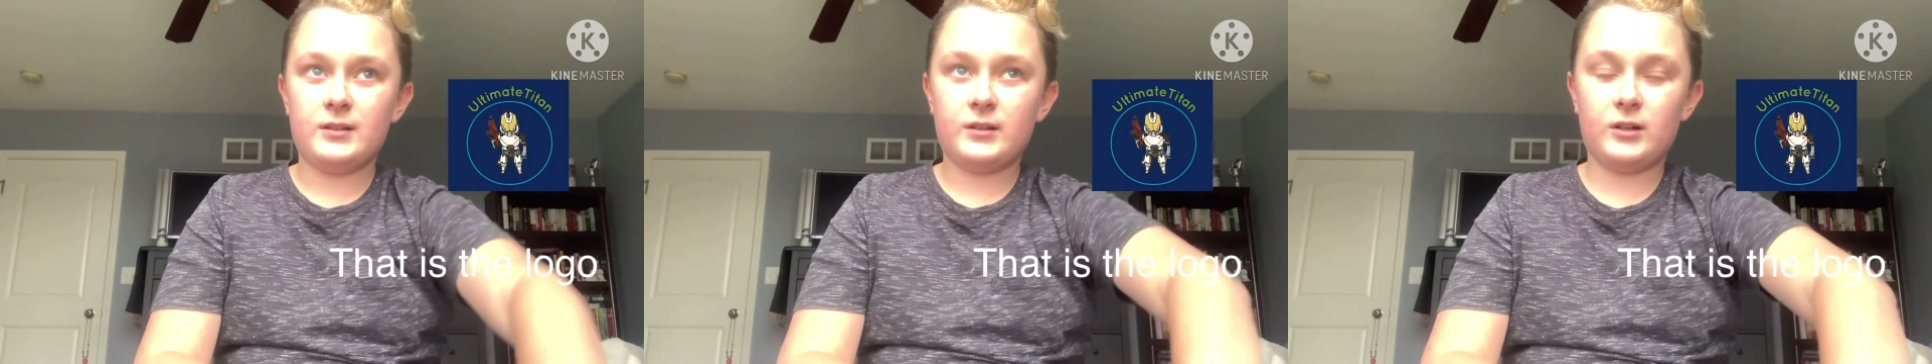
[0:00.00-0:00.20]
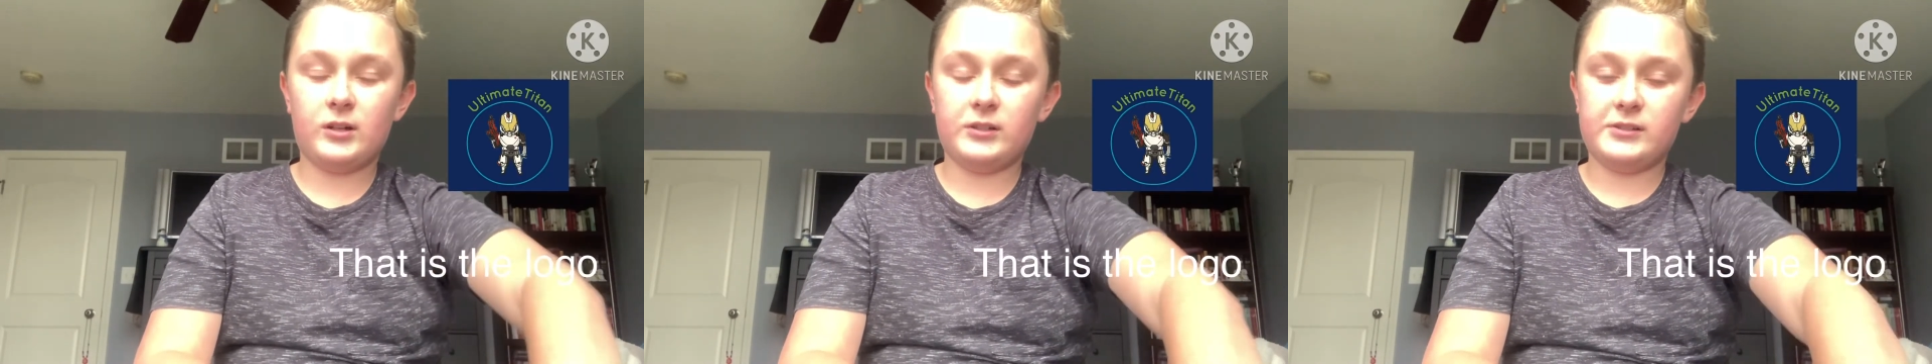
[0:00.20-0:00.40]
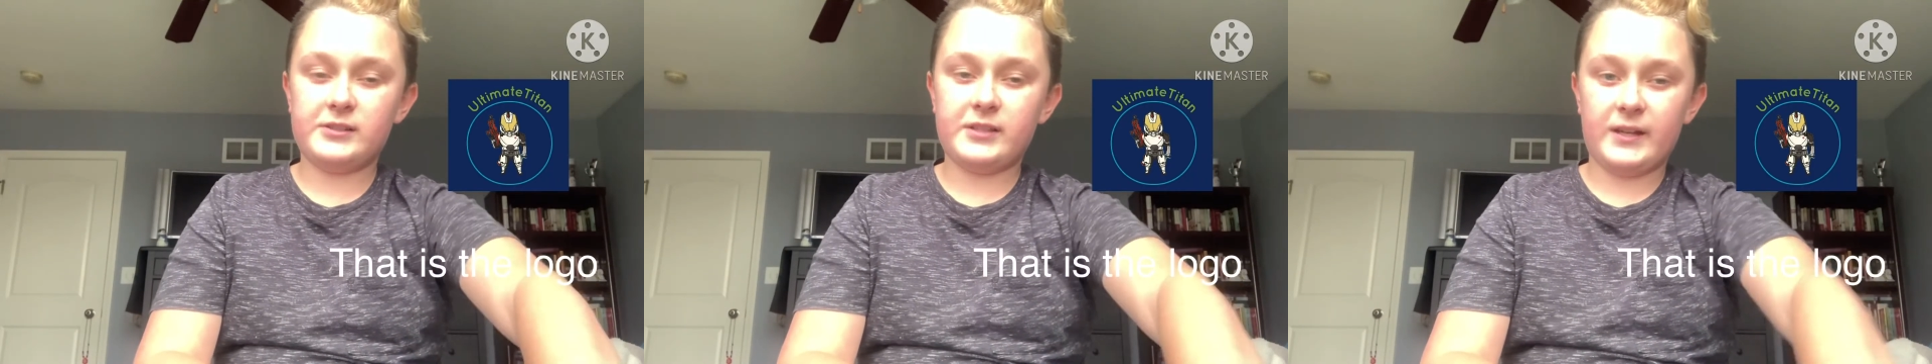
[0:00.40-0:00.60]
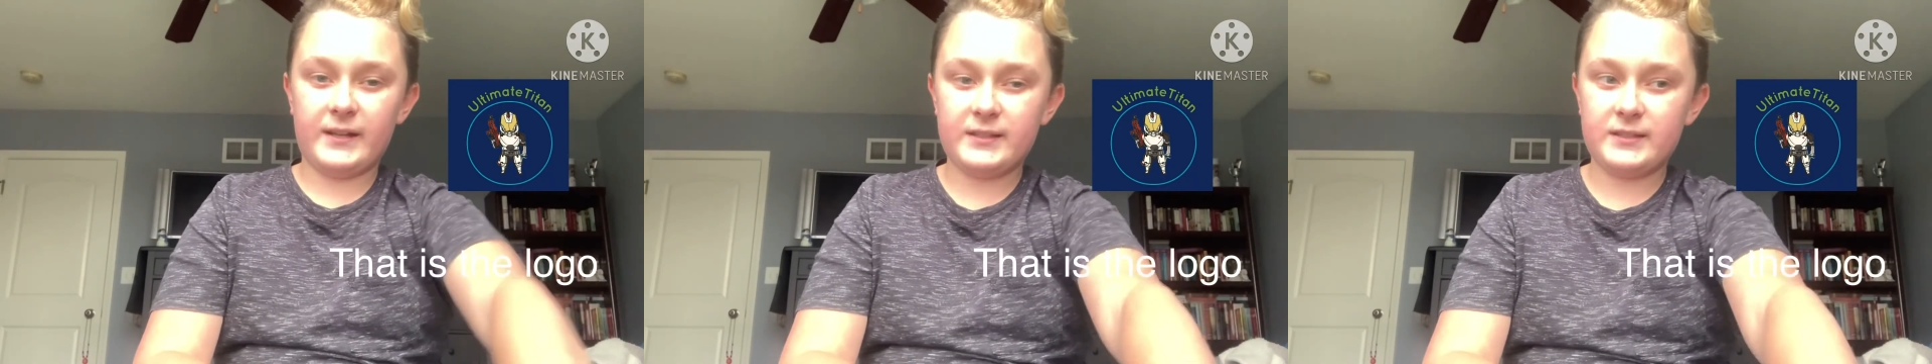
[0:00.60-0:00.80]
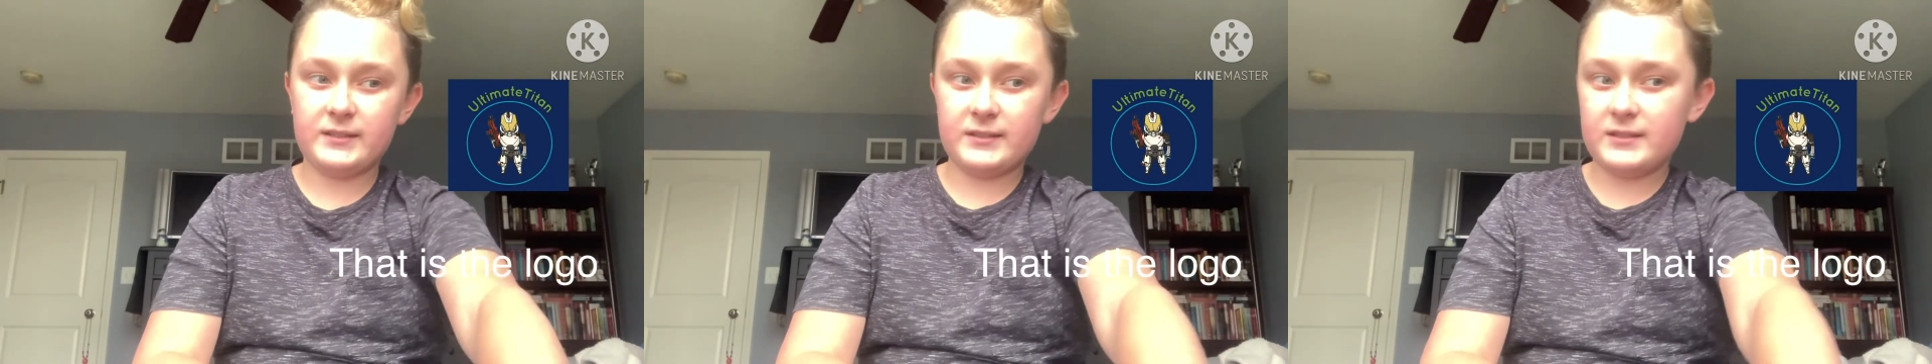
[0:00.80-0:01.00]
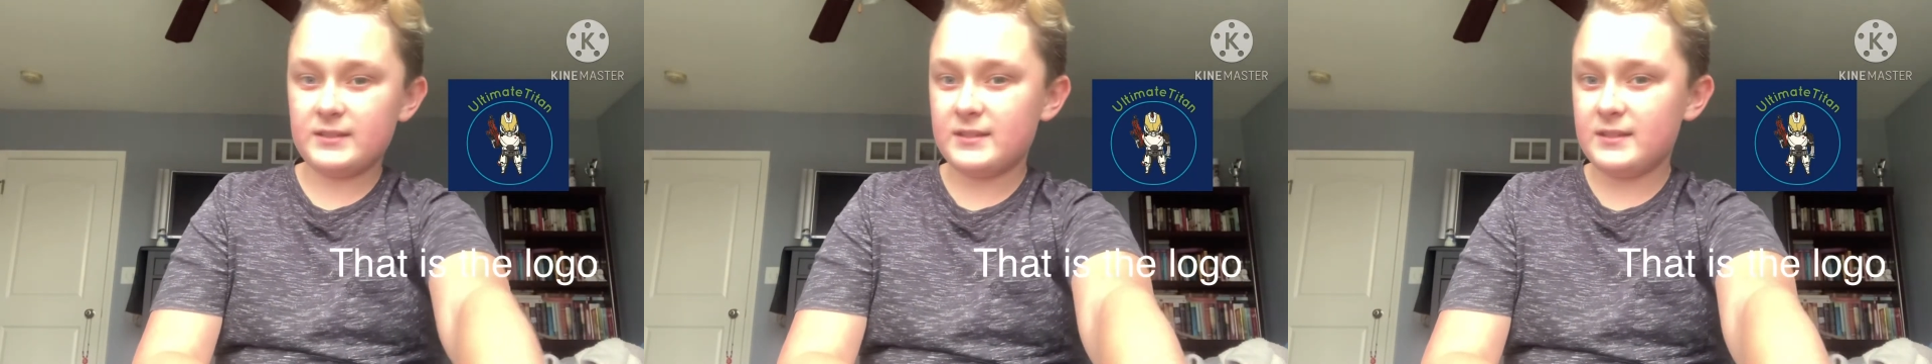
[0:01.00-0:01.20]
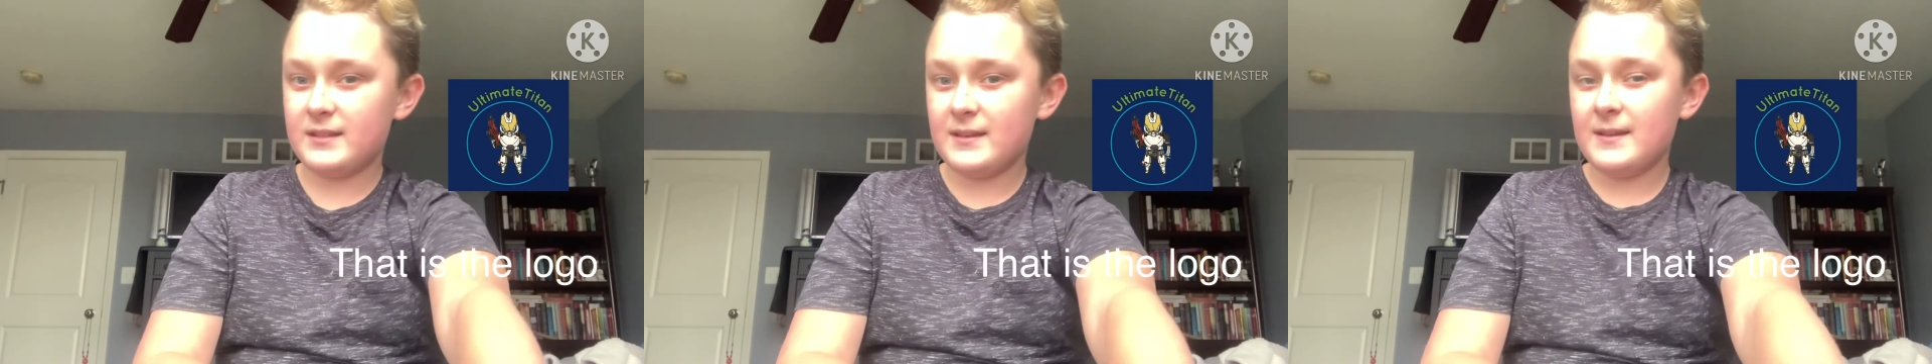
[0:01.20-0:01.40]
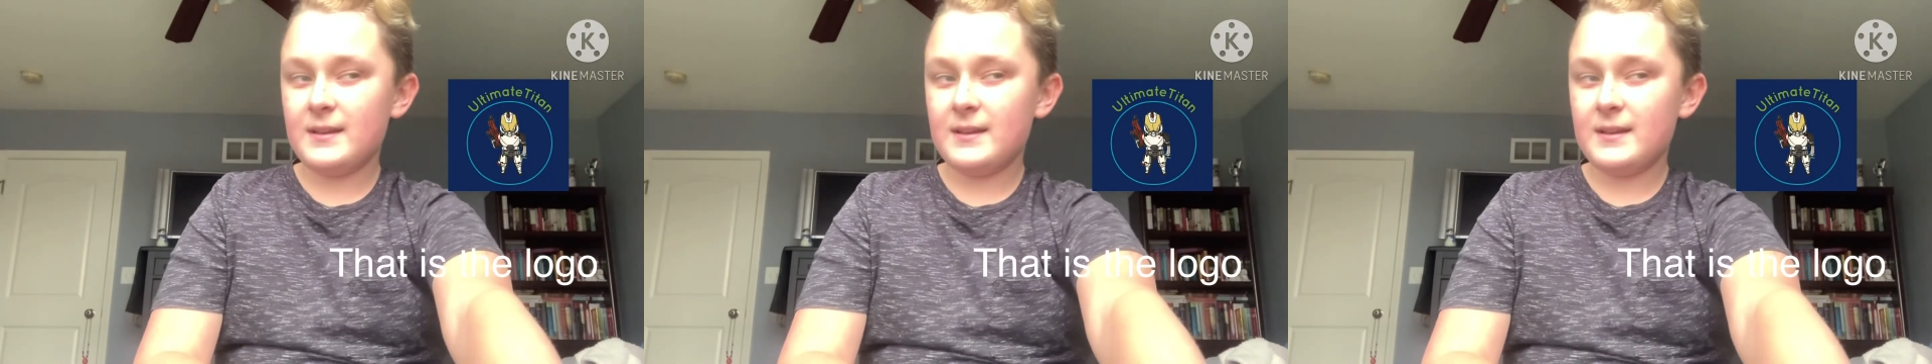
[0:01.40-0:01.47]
called Titans,